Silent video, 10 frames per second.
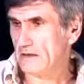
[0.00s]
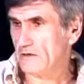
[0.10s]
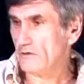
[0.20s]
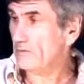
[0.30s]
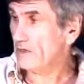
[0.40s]

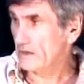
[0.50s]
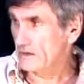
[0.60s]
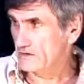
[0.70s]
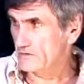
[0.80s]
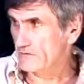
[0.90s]
then you may
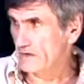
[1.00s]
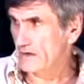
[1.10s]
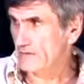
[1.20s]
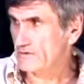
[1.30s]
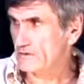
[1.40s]
not
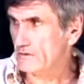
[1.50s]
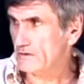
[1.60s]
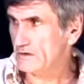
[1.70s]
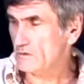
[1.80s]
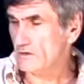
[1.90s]
survive.
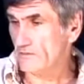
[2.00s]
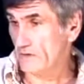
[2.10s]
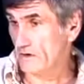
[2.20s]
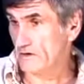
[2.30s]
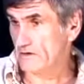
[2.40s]
So that's one
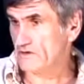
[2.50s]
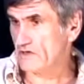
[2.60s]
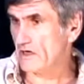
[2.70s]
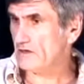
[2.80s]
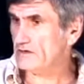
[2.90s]
of the
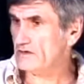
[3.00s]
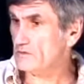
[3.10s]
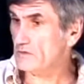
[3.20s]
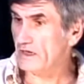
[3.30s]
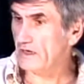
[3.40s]
hardest
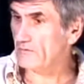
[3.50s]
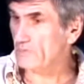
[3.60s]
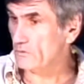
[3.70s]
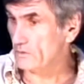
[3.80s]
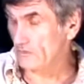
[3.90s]
challenges we
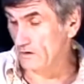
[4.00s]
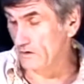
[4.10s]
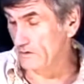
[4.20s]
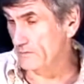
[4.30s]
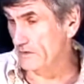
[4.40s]
have when we're
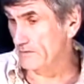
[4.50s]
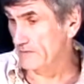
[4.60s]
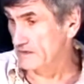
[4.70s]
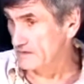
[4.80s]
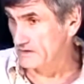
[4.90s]
called
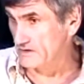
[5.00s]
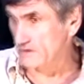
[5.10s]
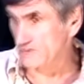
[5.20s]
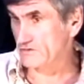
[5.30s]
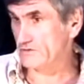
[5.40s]
upon by
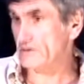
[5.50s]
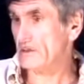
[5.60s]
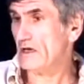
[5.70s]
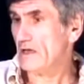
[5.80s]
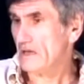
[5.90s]
such cultures